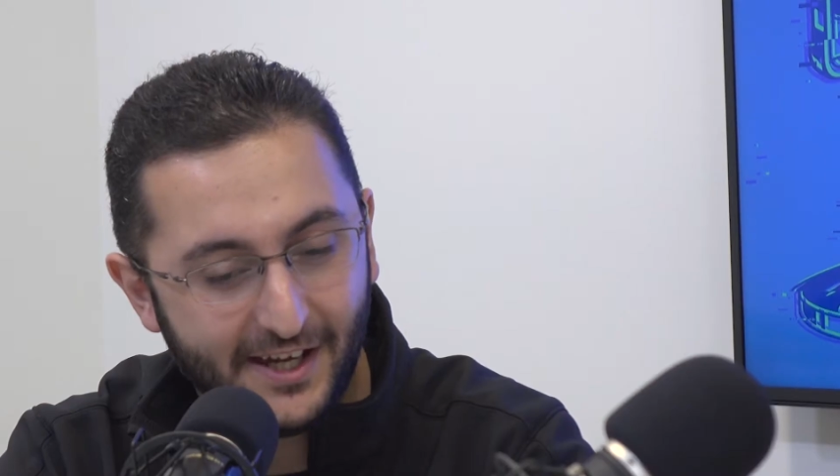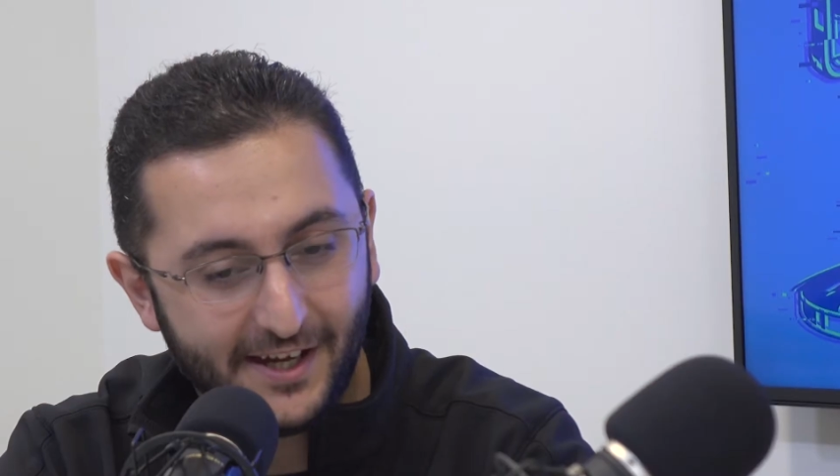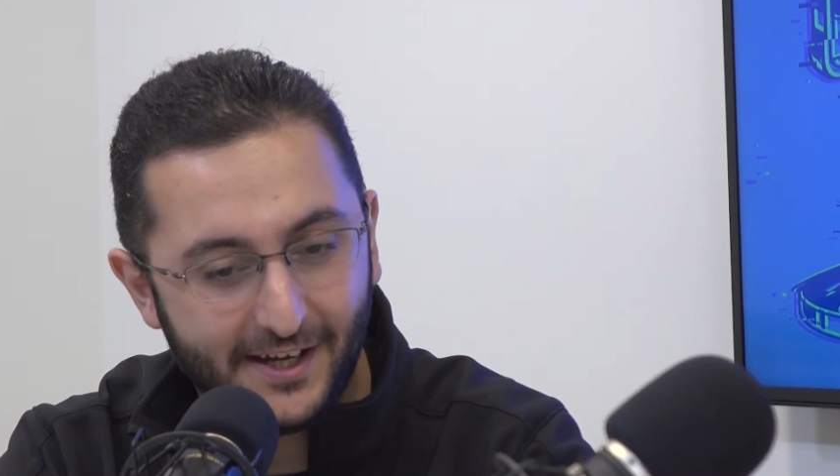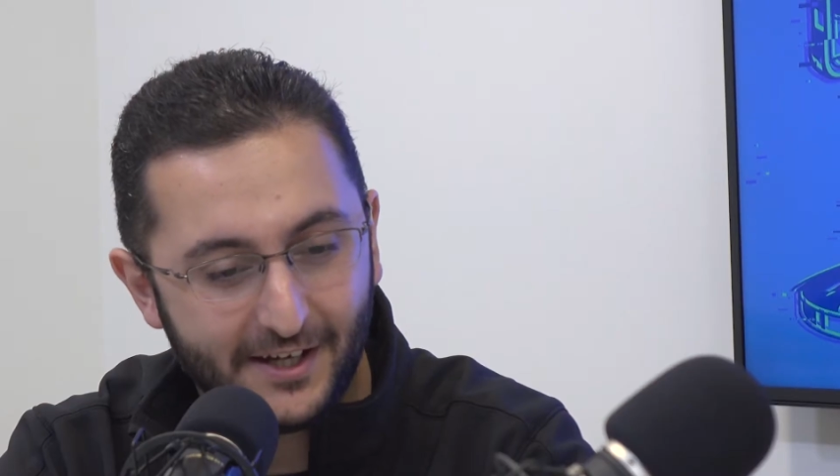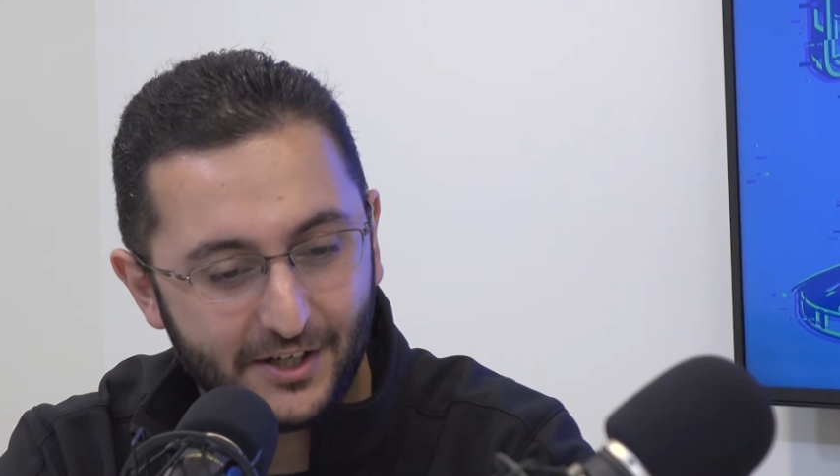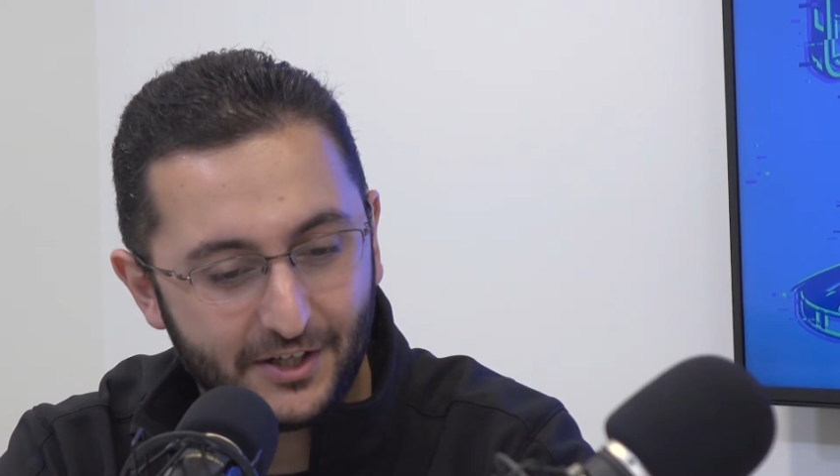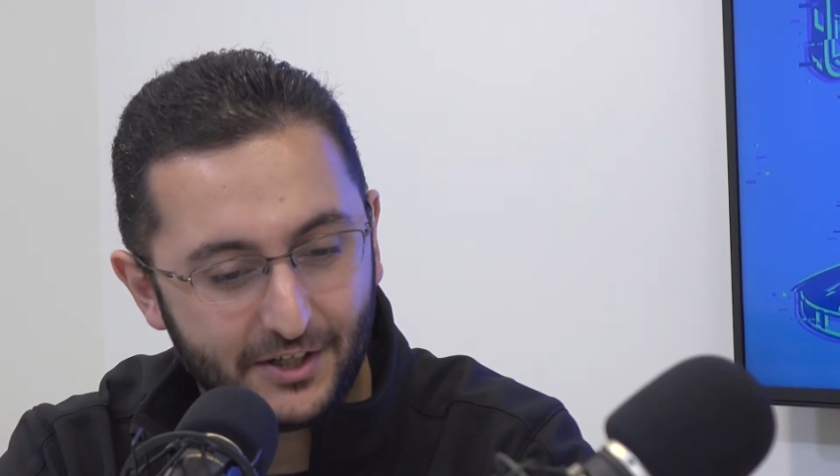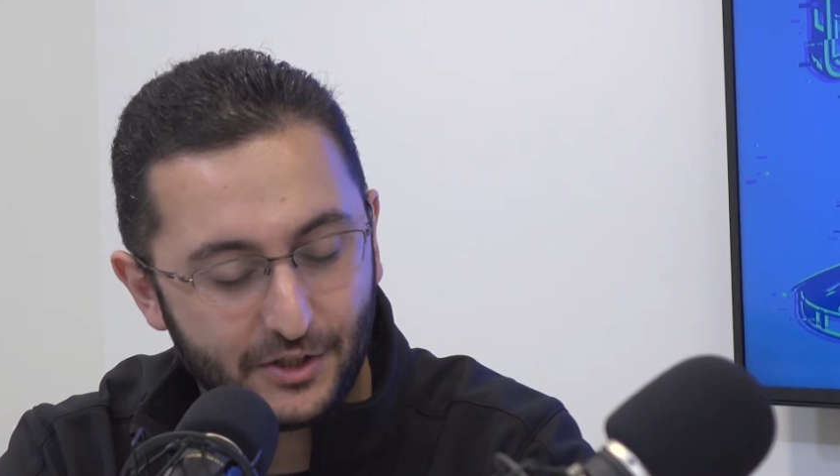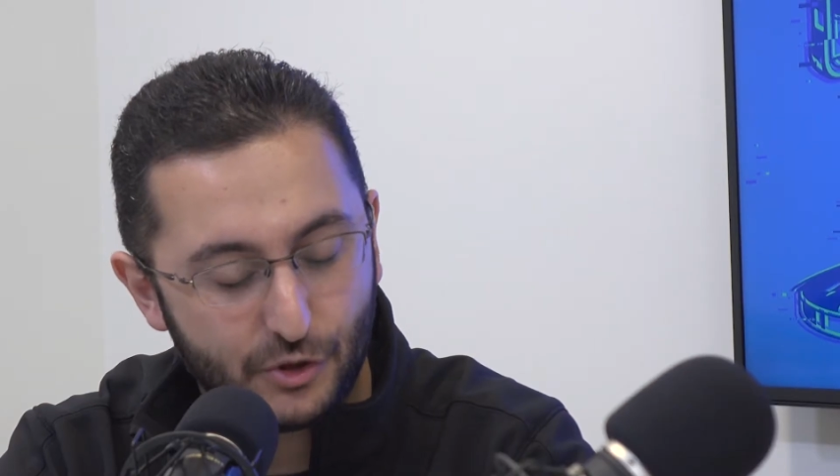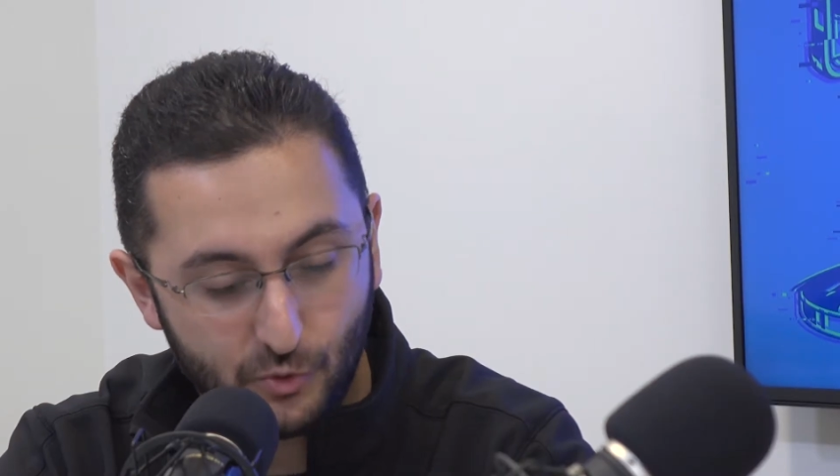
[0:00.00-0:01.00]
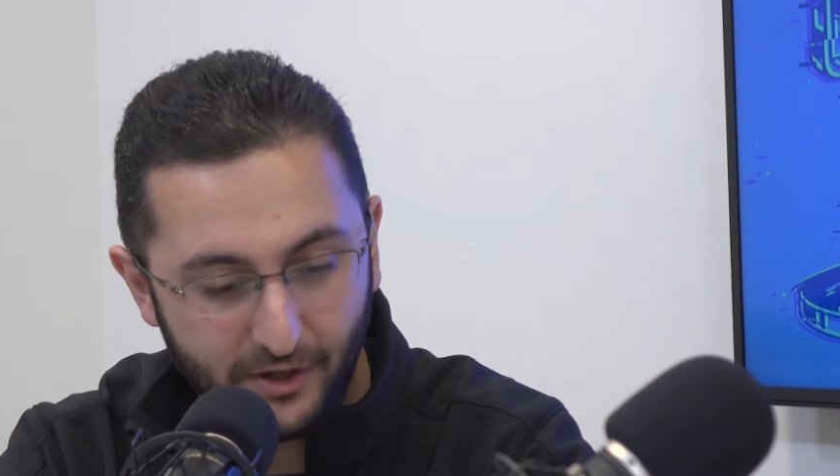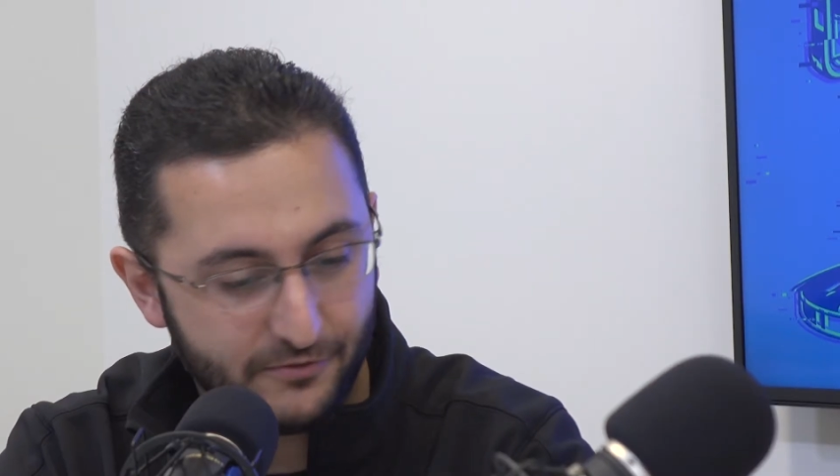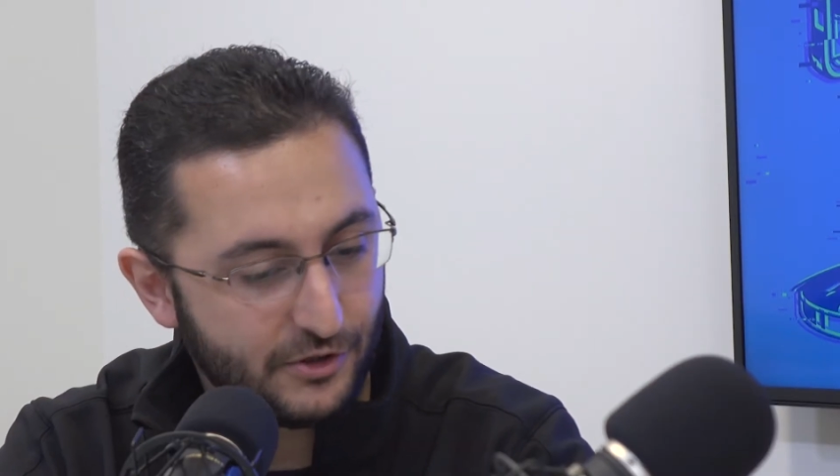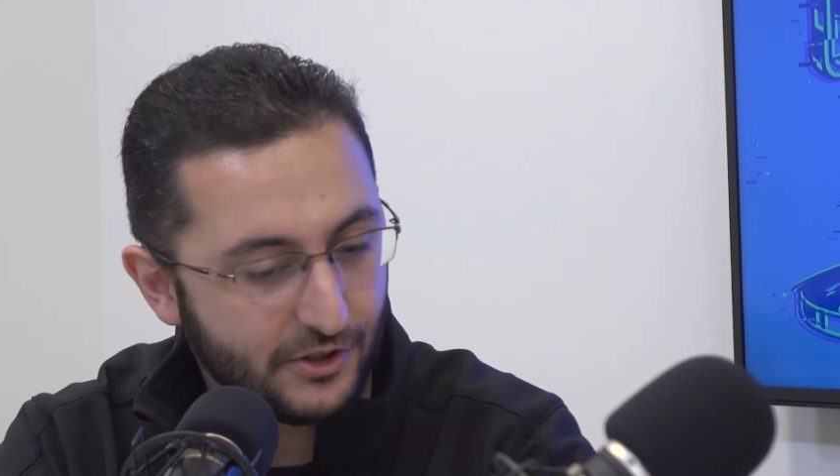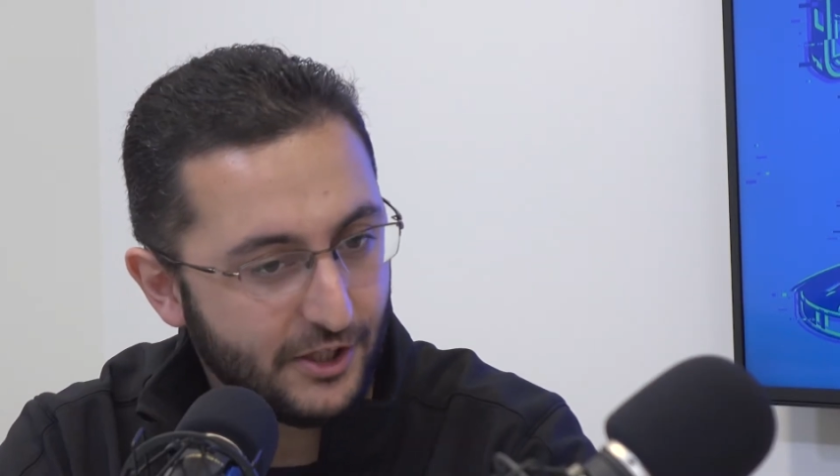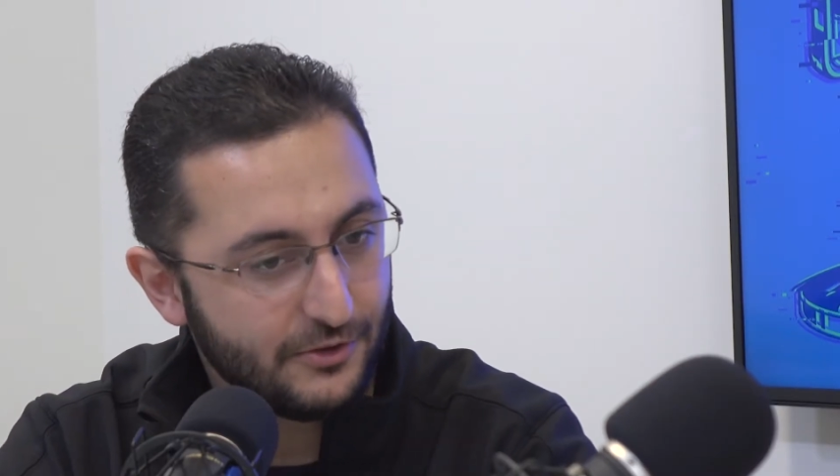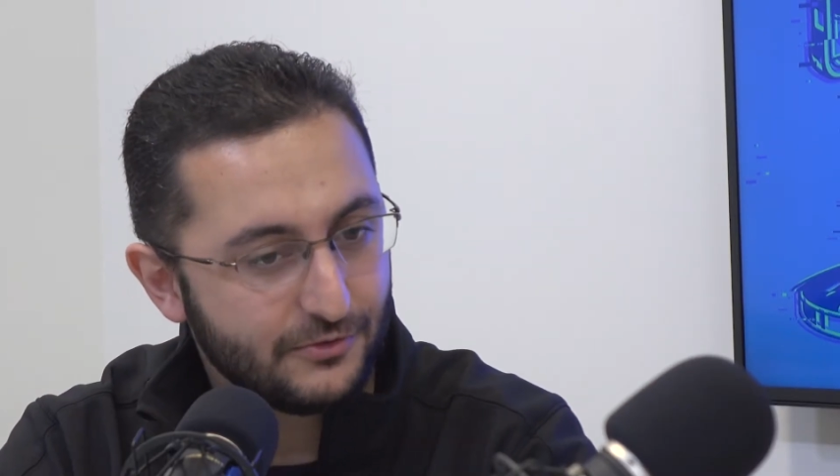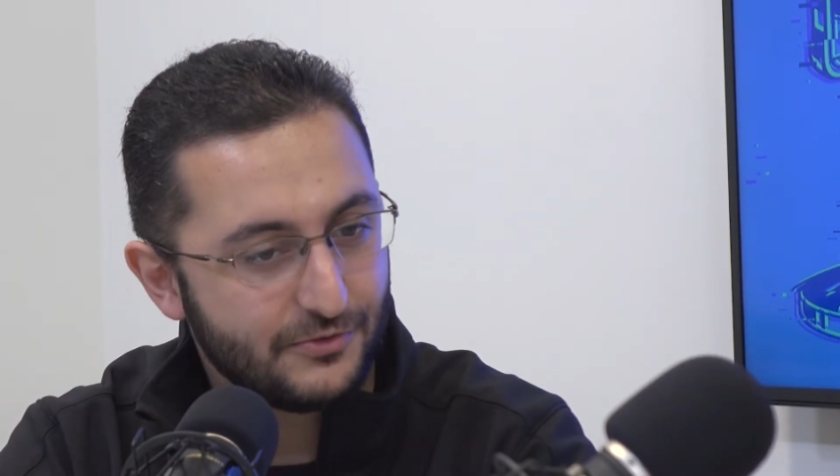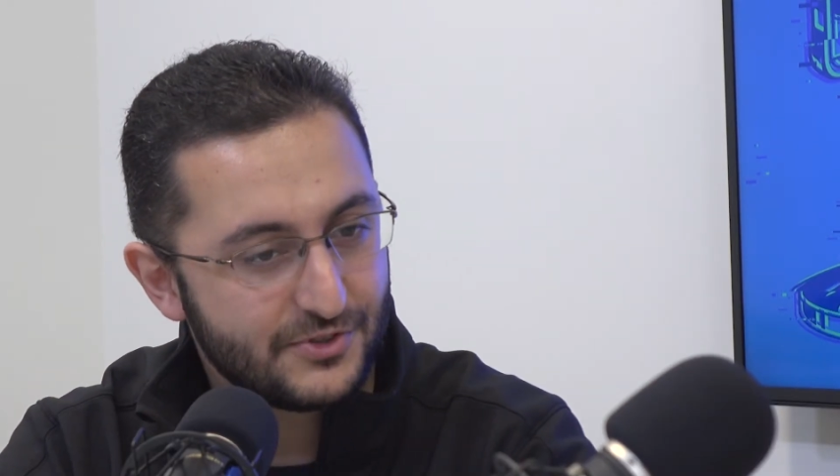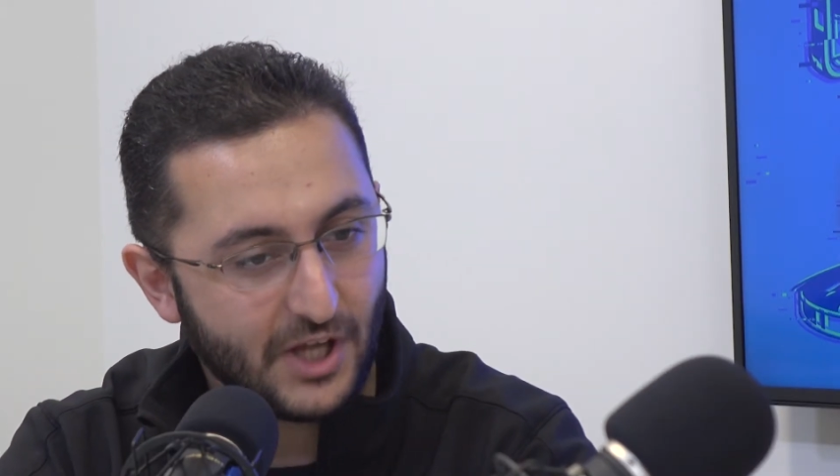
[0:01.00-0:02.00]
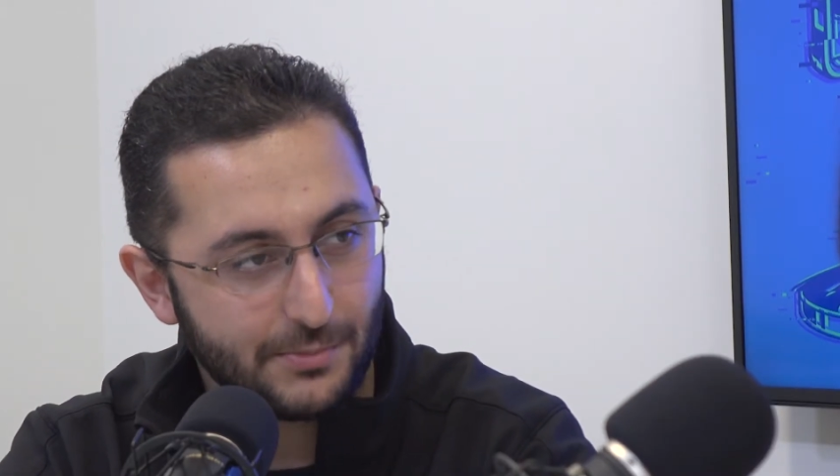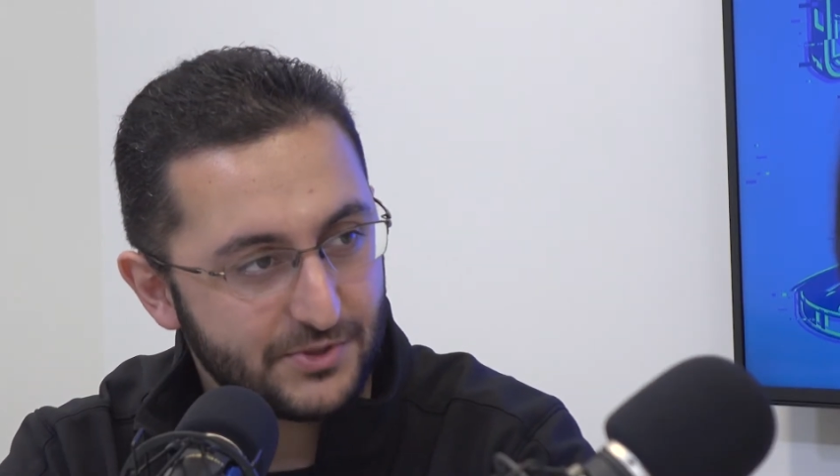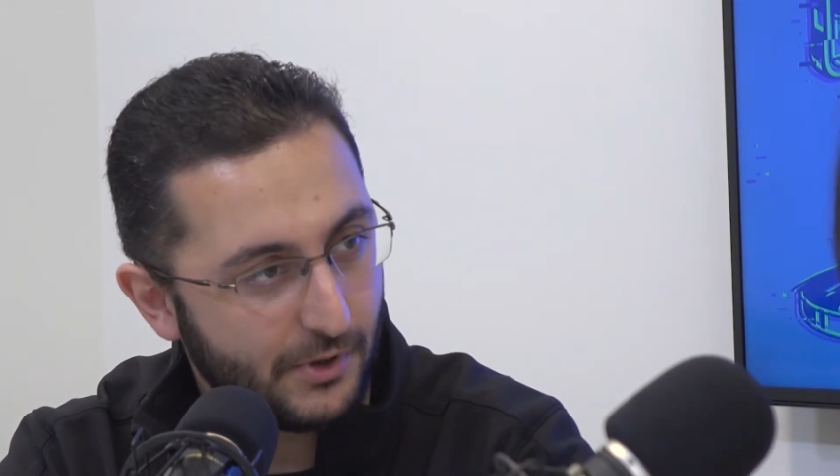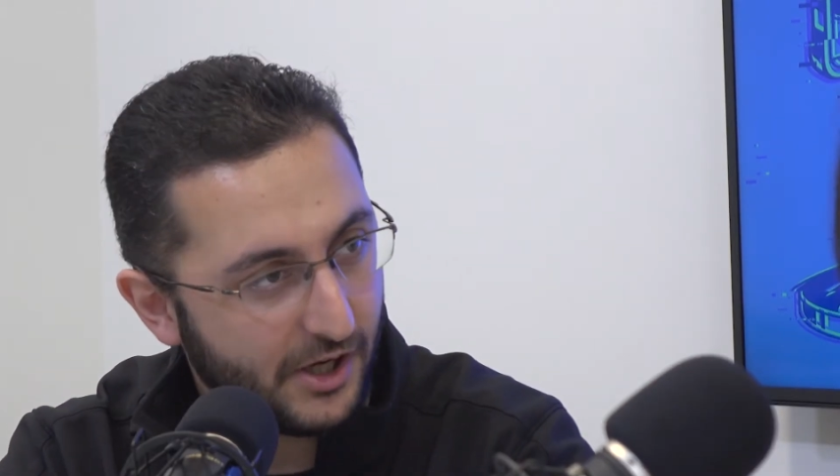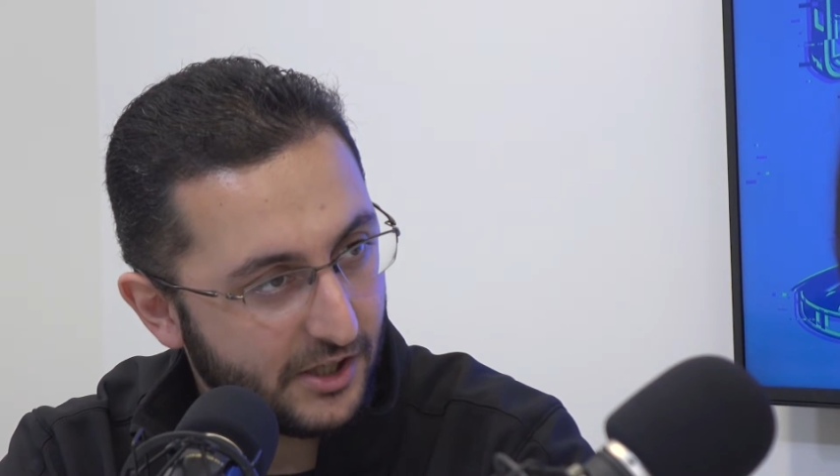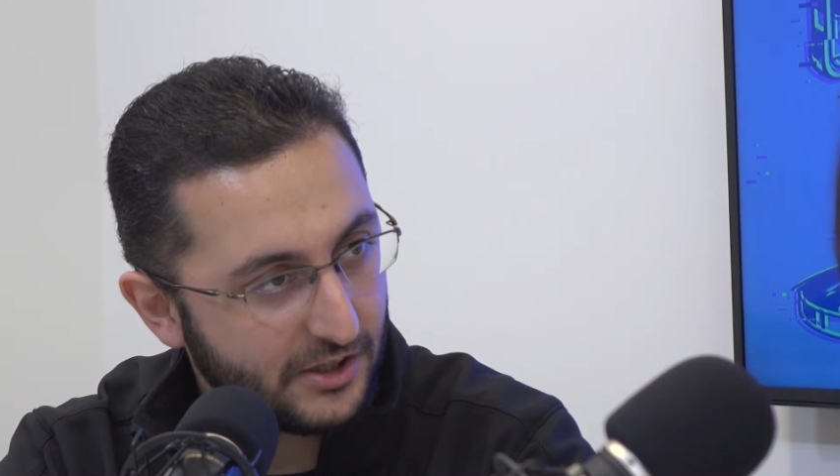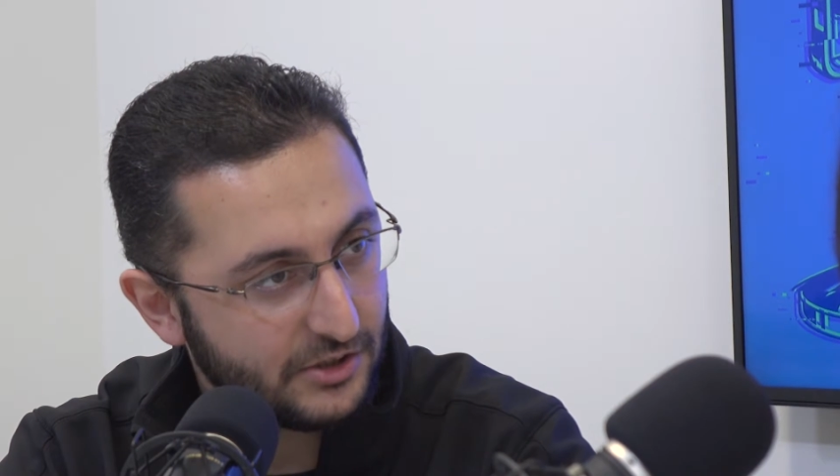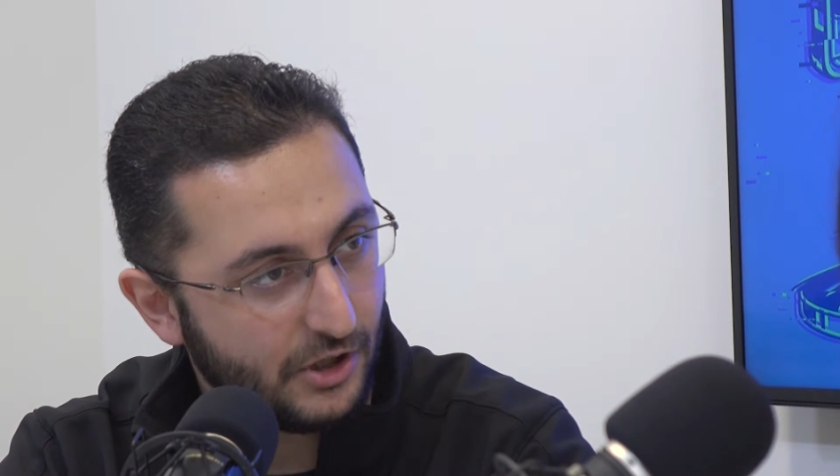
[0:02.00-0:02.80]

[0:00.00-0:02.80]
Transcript: Whoever kind of stops by,